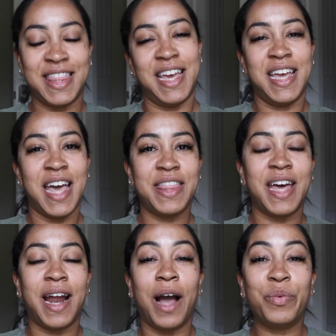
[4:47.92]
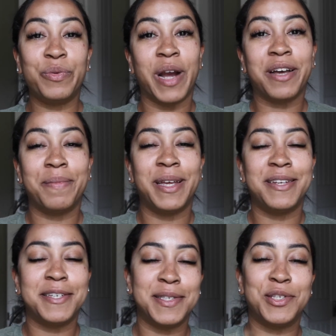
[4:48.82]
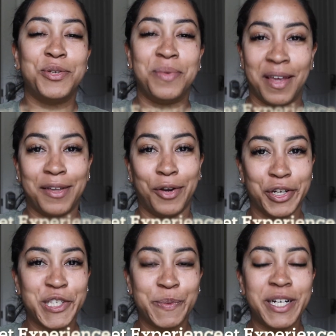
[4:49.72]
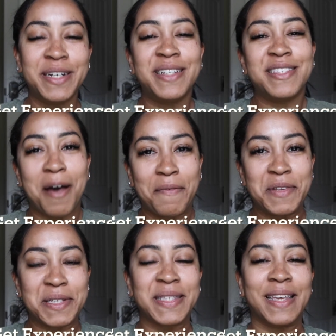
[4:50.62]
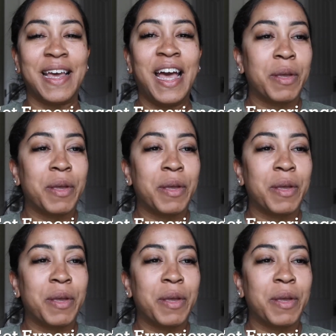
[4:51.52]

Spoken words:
thing that I would recommend is to get your experience, obviously.